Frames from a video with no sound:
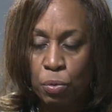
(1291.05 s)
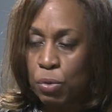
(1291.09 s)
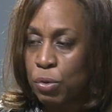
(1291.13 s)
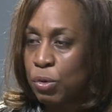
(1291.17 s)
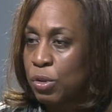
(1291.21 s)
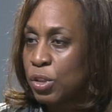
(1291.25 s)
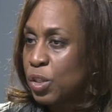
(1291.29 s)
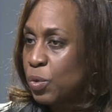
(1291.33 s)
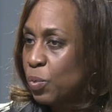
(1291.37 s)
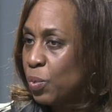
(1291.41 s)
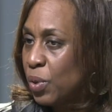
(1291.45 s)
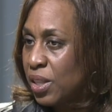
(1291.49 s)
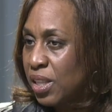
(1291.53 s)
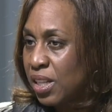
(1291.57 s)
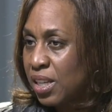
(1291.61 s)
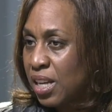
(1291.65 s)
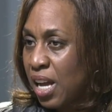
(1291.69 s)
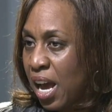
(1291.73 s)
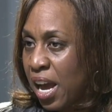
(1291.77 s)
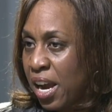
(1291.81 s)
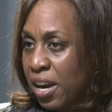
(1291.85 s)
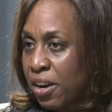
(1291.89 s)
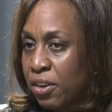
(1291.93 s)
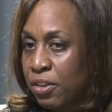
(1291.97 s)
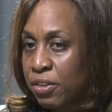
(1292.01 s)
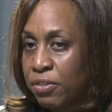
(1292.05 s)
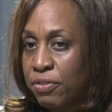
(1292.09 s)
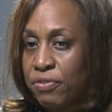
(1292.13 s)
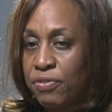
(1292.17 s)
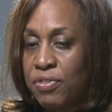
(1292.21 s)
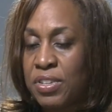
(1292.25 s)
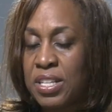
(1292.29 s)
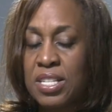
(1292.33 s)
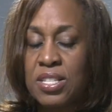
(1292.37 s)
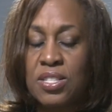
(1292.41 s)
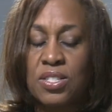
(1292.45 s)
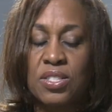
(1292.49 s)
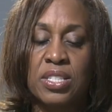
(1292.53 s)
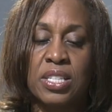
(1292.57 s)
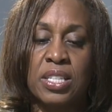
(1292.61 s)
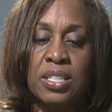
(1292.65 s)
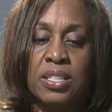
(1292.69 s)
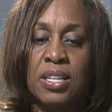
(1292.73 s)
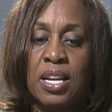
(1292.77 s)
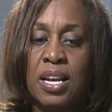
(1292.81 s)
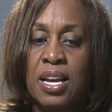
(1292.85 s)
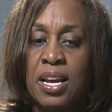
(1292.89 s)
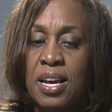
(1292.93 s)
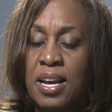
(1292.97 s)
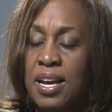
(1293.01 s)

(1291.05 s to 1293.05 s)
rules with an iron fist and,